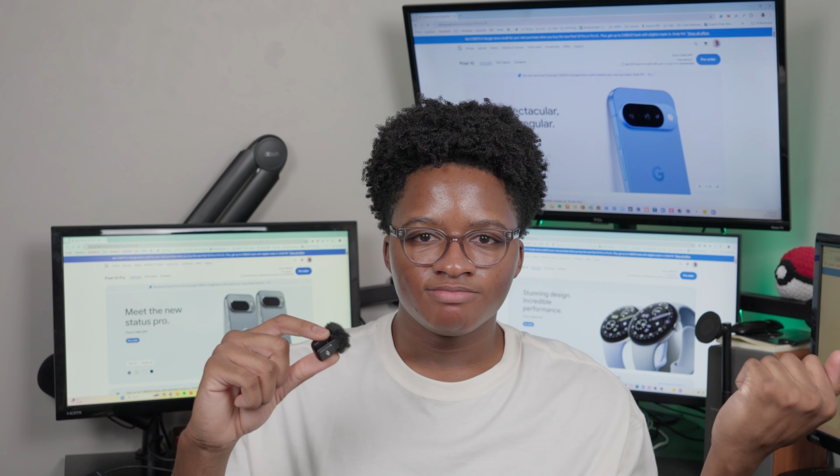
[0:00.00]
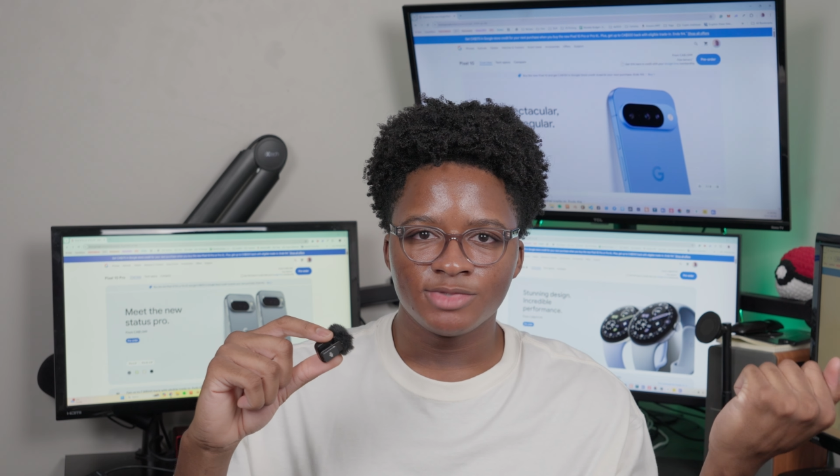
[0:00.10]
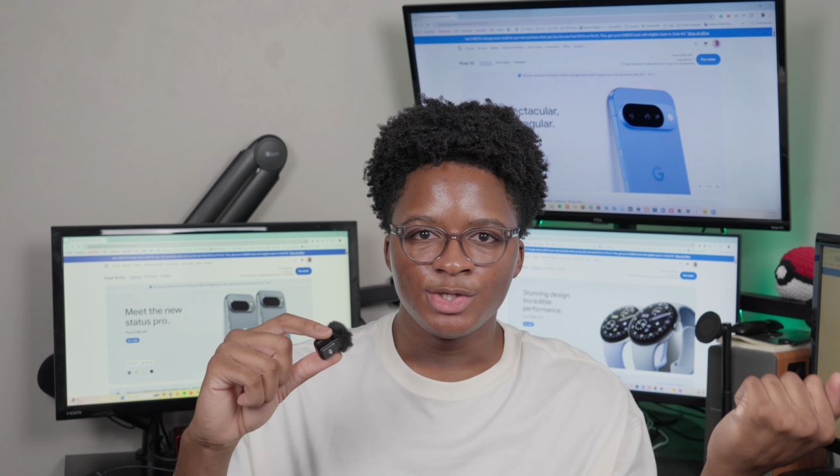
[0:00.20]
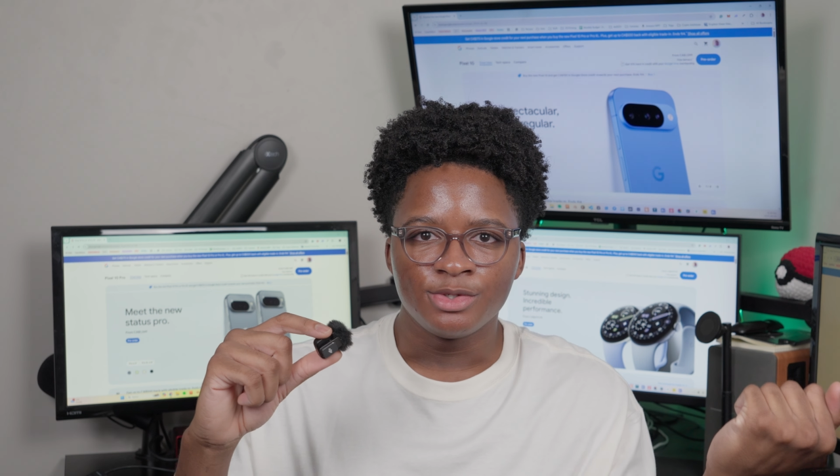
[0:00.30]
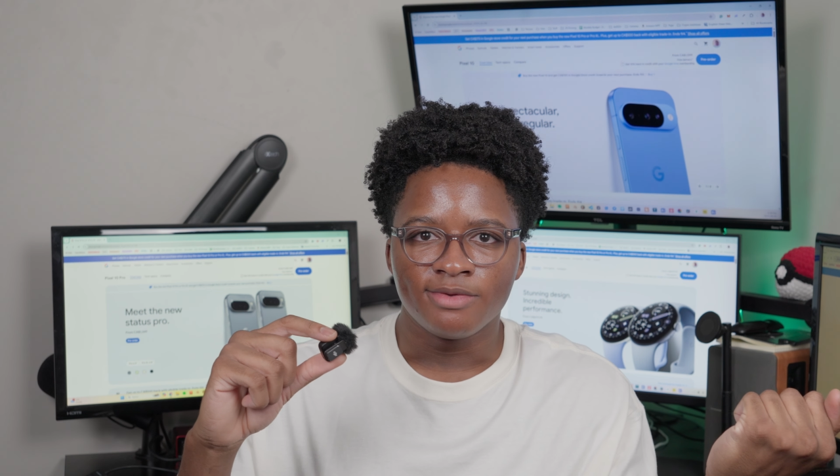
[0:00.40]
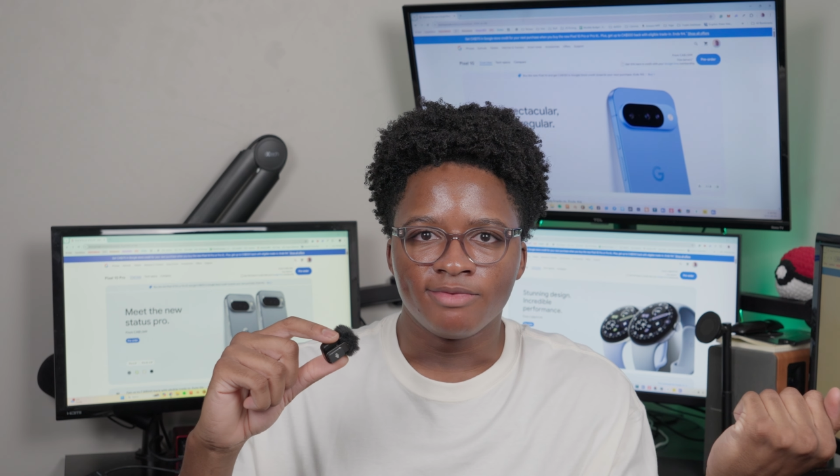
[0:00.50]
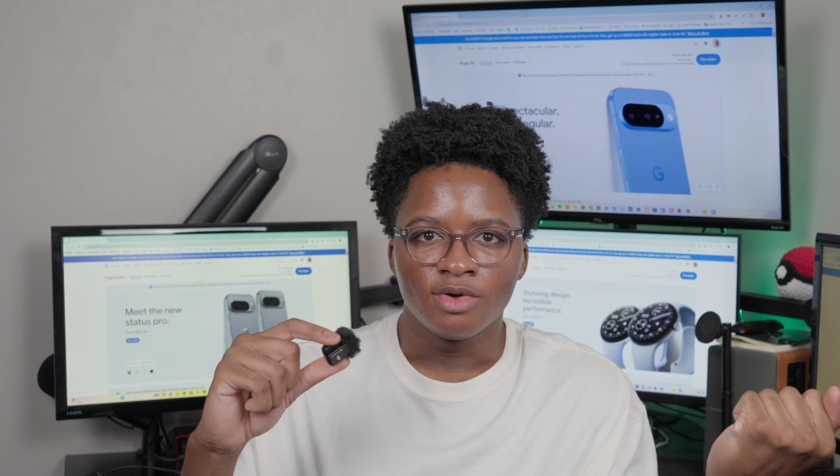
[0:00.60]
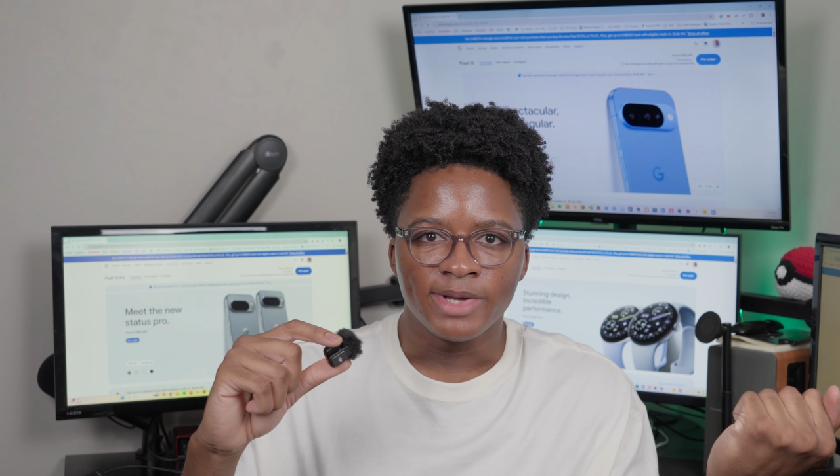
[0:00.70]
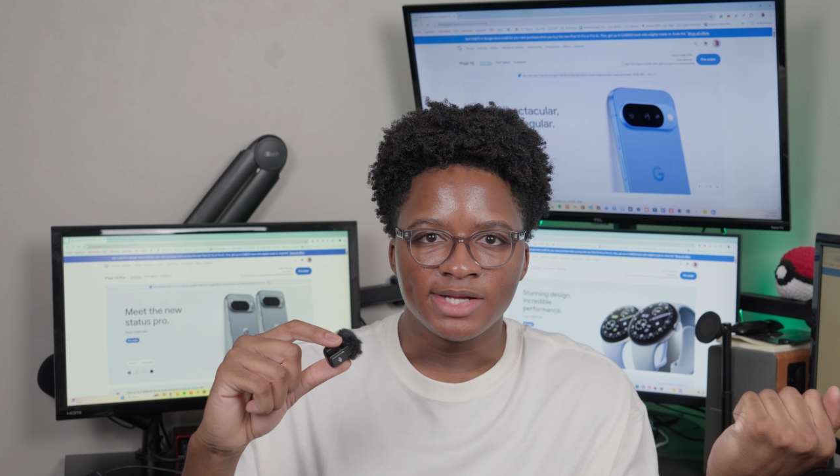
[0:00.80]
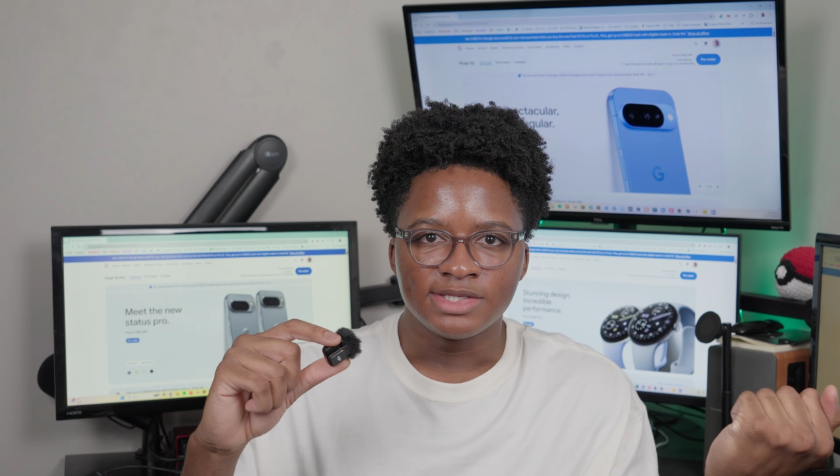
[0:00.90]
use the
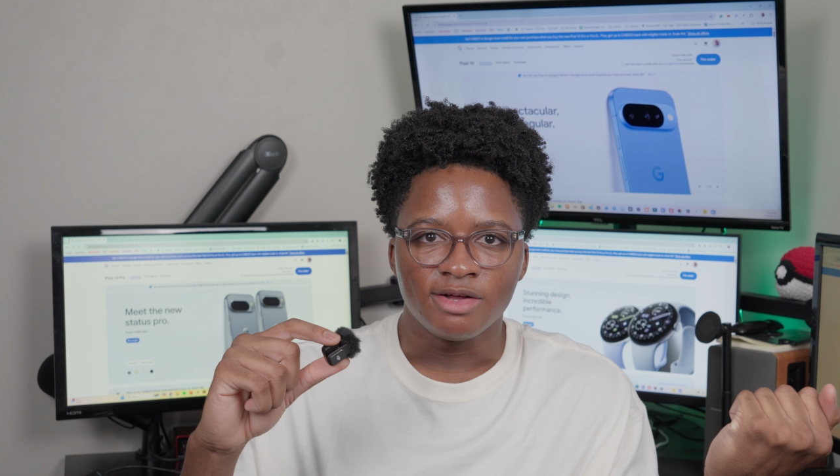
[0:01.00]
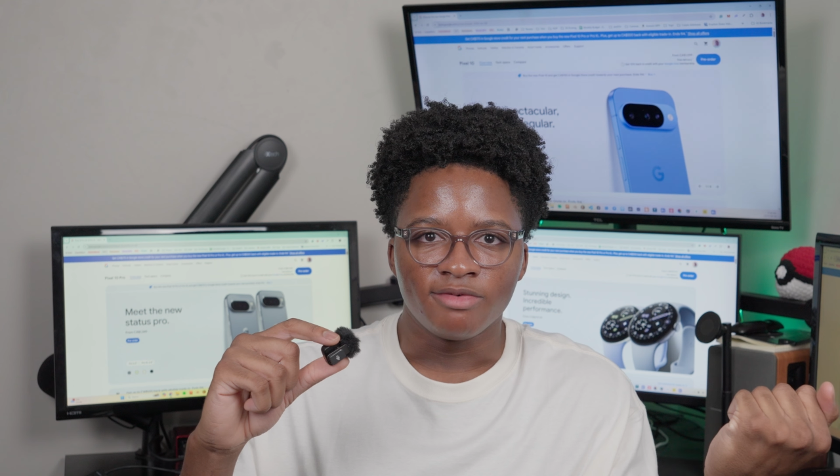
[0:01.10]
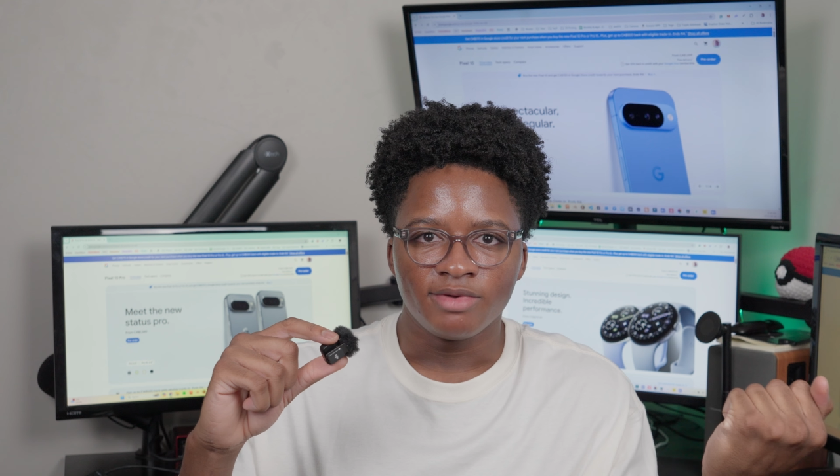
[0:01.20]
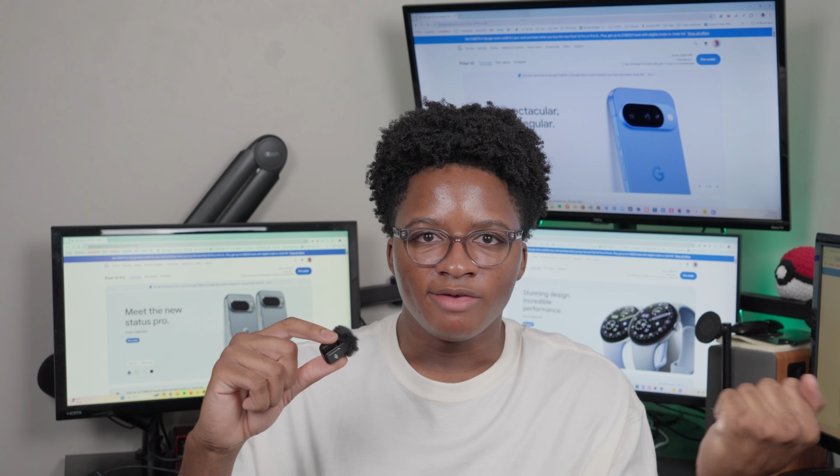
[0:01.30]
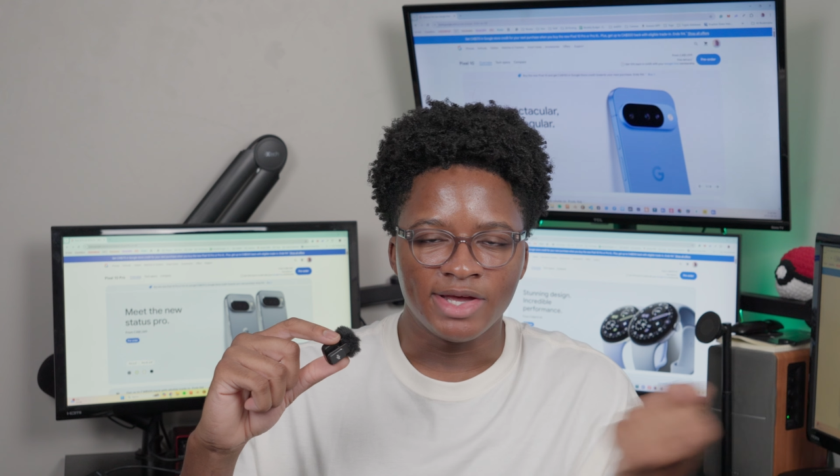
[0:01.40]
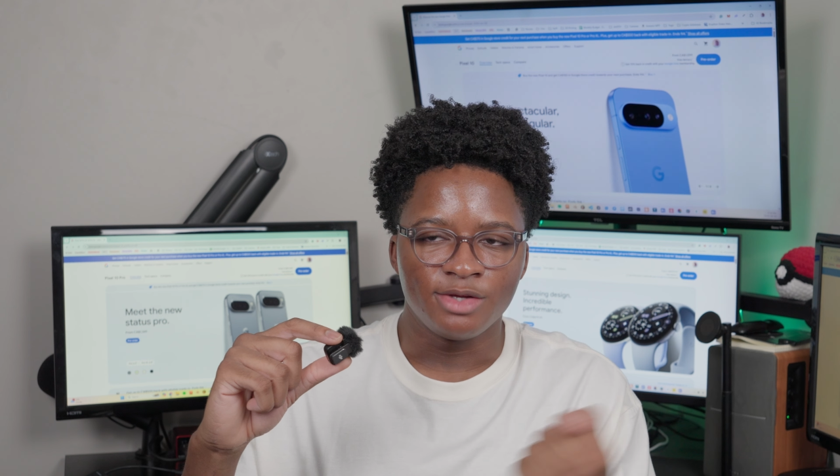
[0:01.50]
phone by itself. If